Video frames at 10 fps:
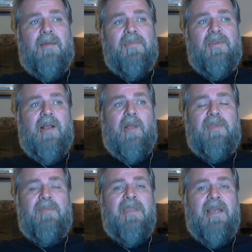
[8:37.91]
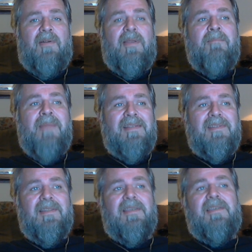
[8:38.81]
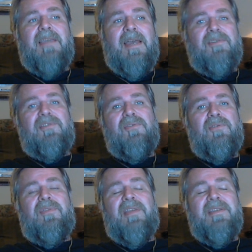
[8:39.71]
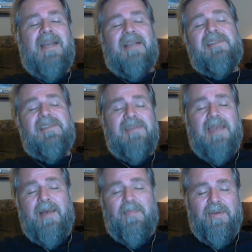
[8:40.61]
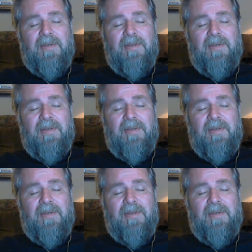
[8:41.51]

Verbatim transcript: you're helping me out immensely get to the next step.